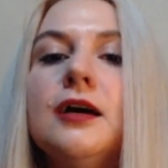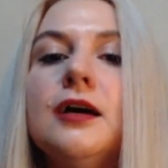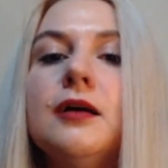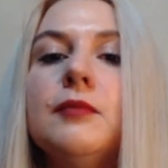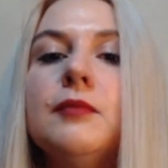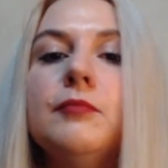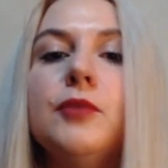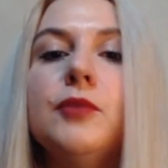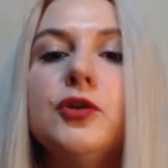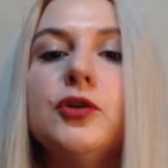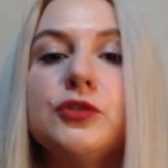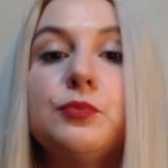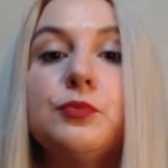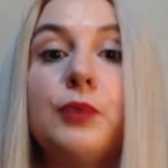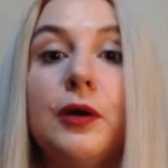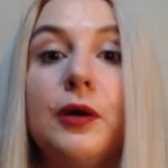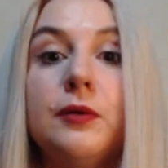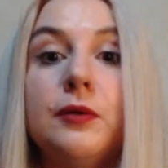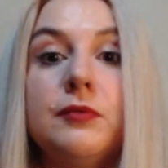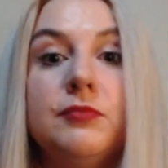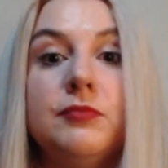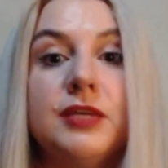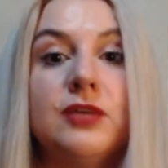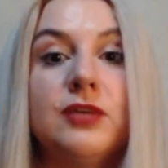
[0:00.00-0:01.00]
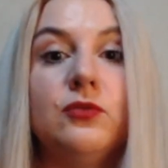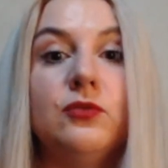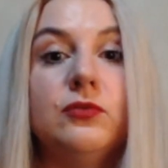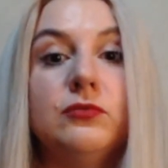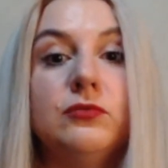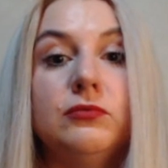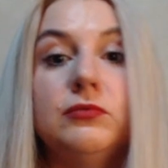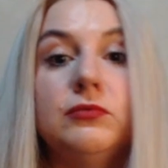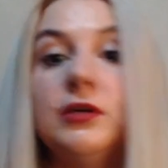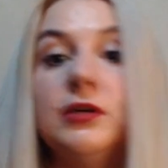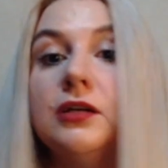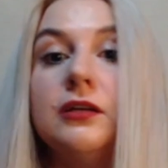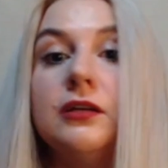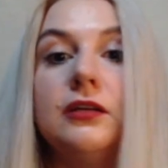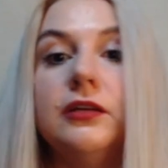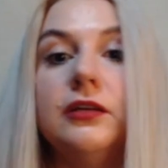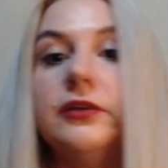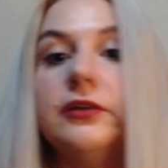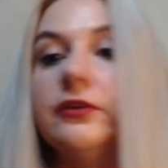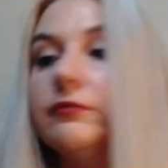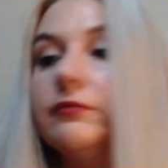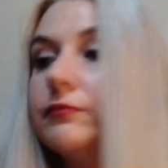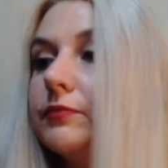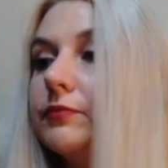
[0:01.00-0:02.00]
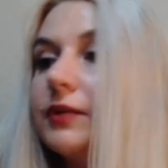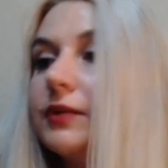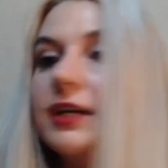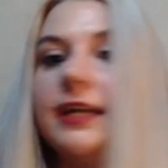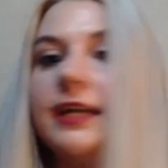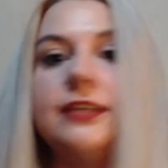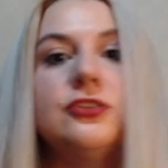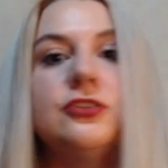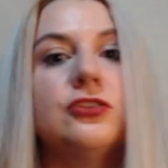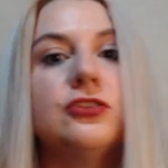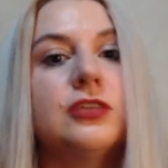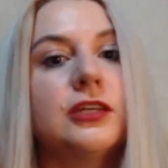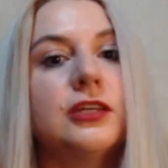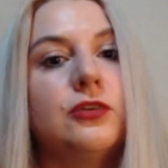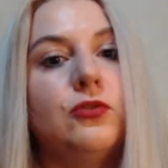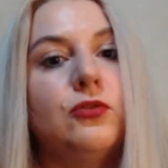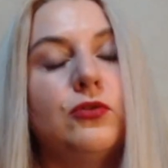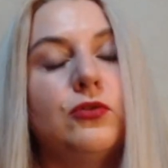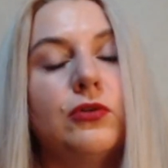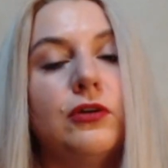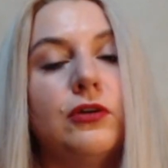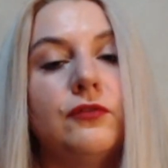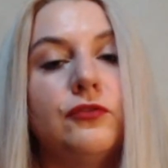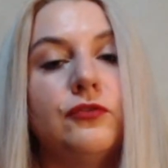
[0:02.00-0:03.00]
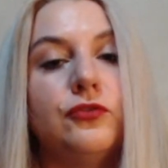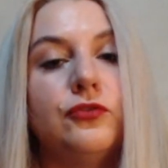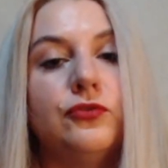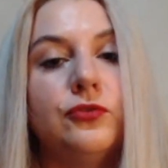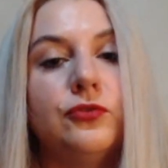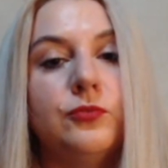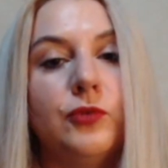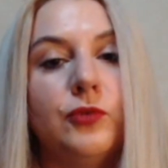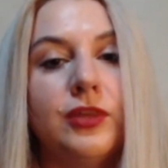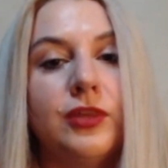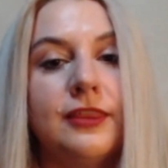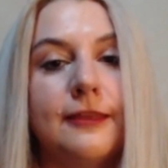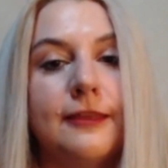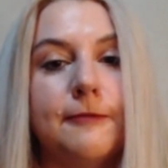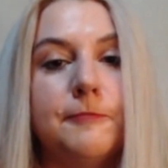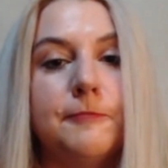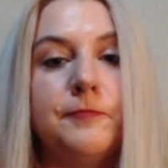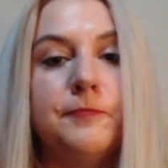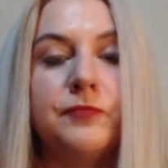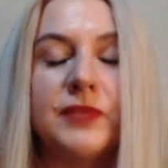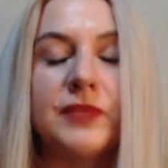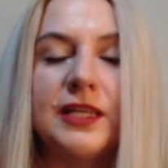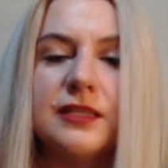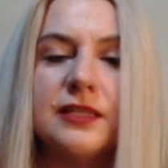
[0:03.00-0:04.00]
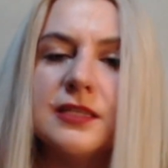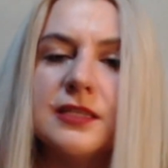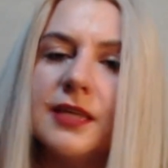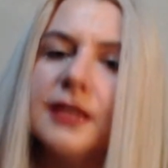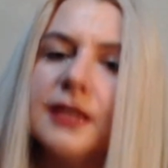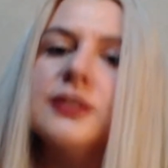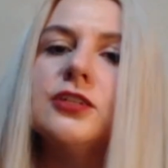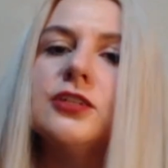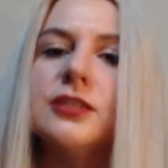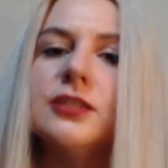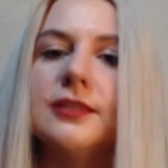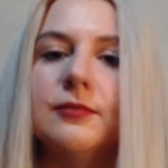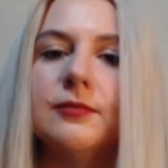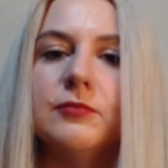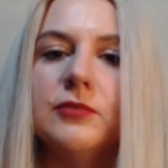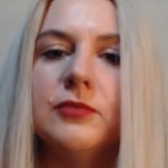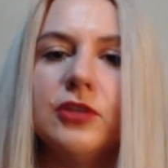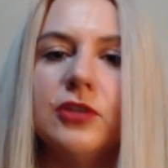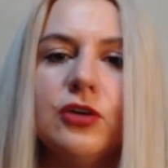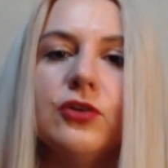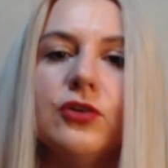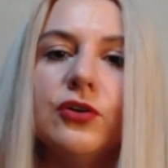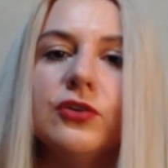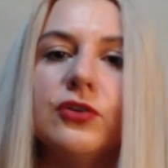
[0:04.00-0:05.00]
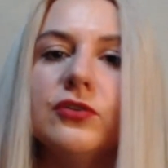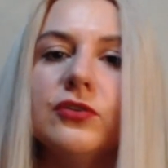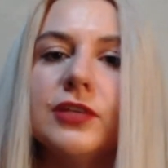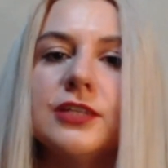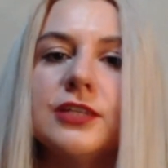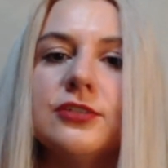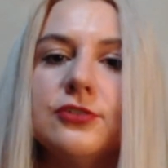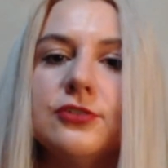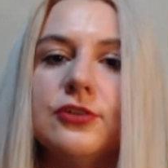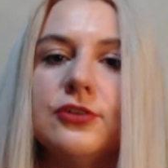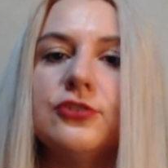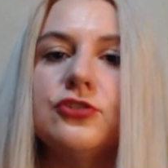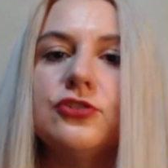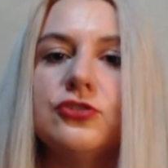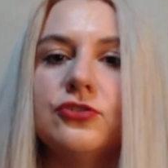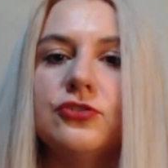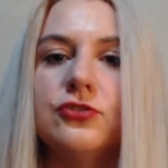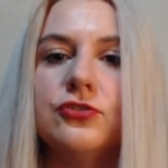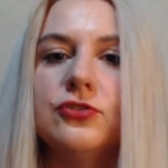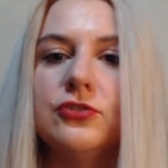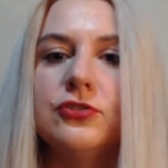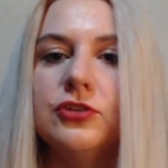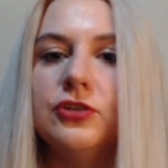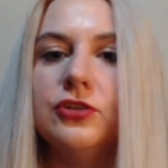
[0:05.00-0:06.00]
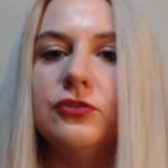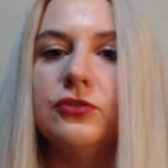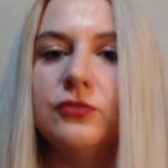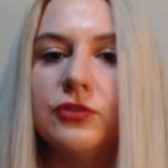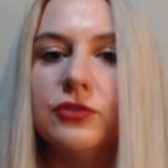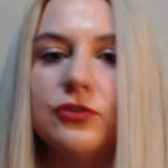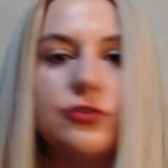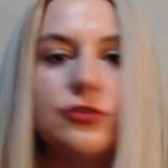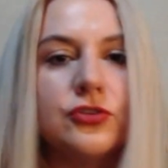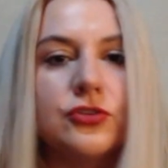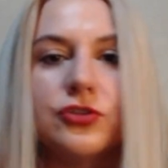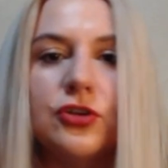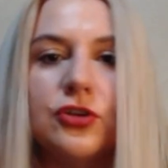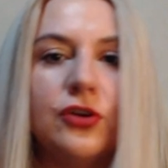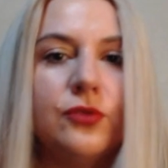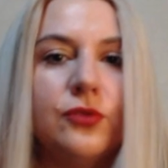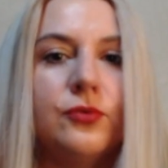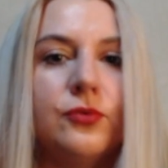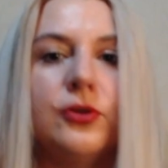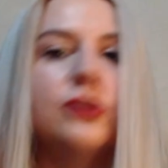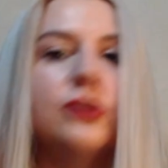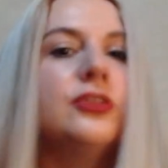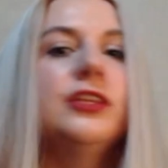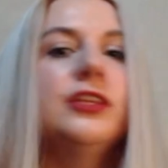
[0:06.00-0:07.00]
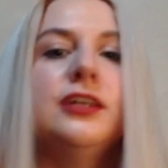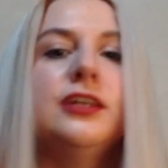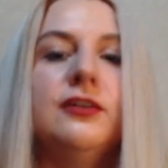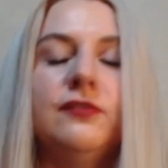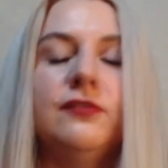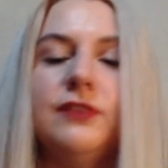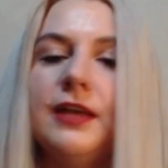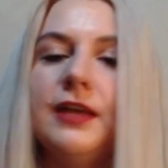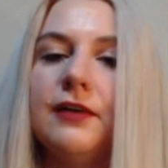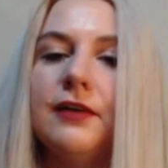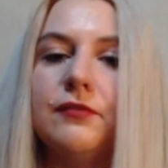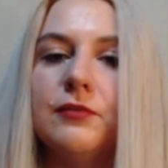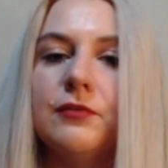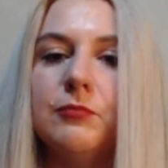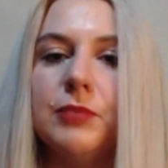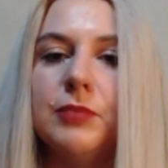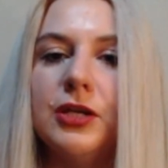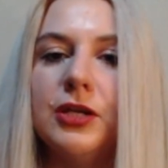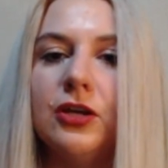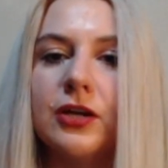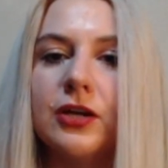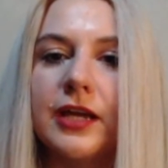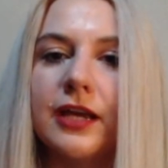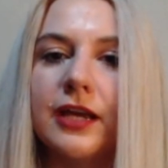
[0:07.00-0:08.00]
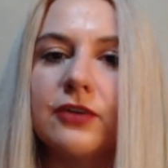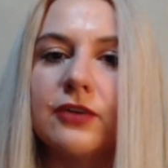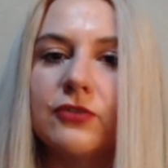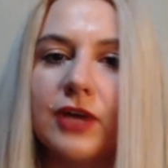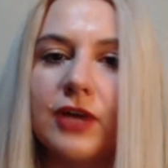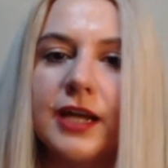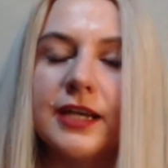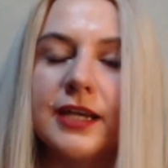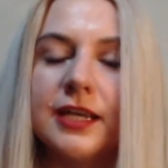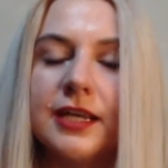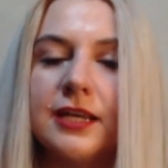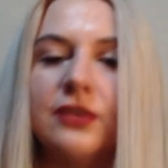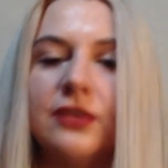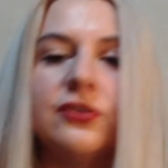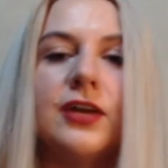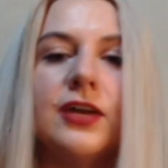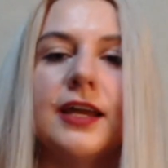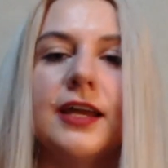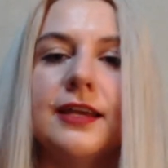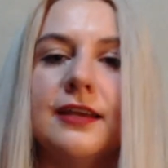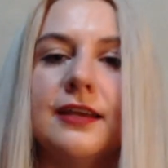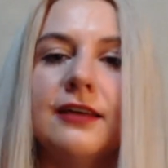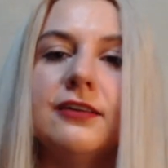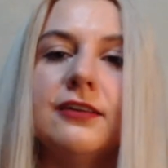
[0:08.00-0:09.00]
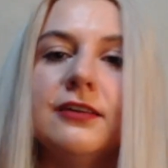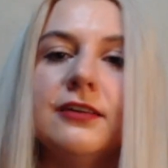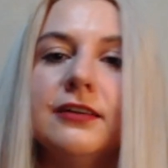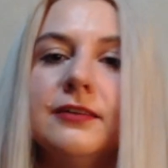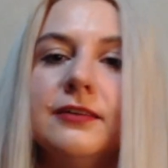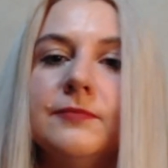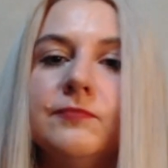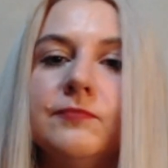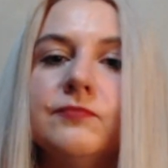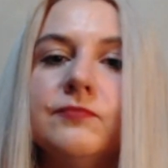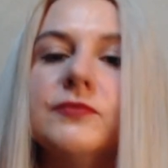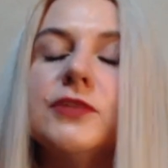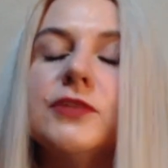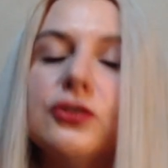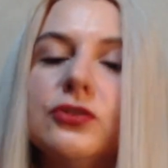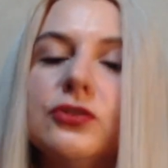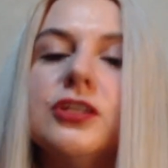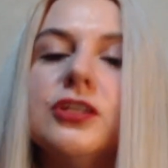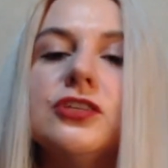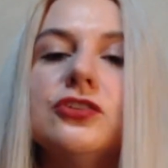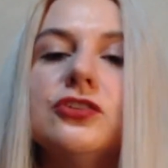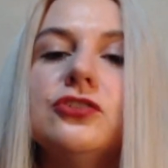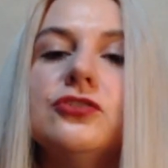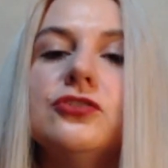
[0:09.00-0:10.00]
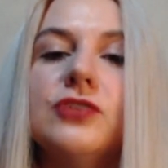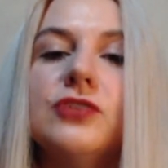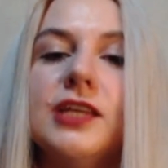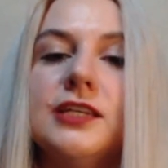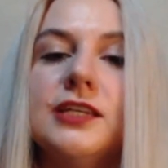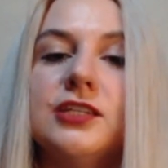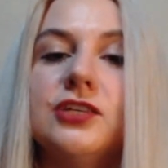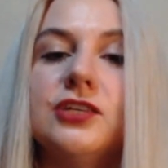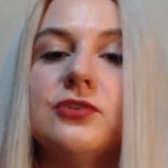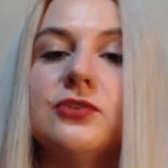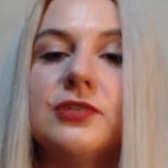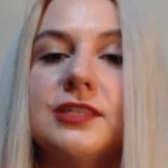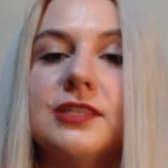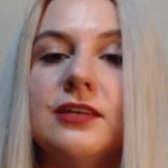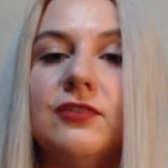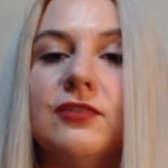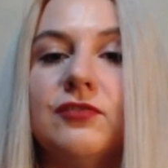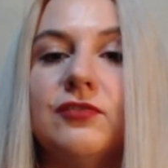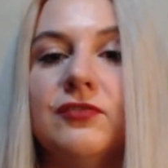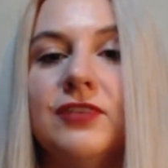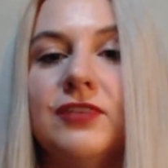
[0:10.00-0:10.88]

most probably, or, you know, get to the corner of the room with them and say to them, no, that's not true. You're so worthy of love and belonging right here, right now. You need to do that to yourself.